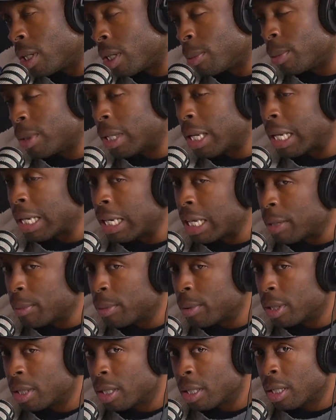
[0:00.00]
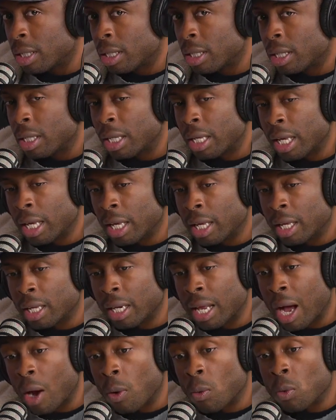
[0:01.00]
I'm dynamic,
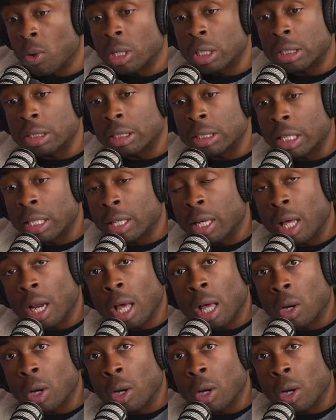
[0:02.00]
and I want to stand out.